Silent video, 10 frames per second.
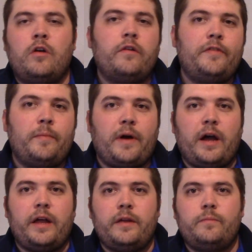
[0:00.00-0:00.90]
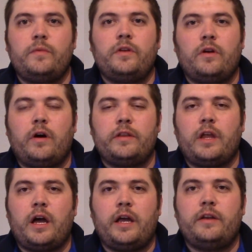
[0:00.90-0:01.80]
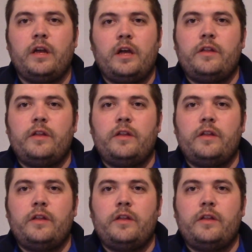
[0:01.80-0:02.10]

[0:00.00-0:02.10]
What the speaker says: or if you buy online,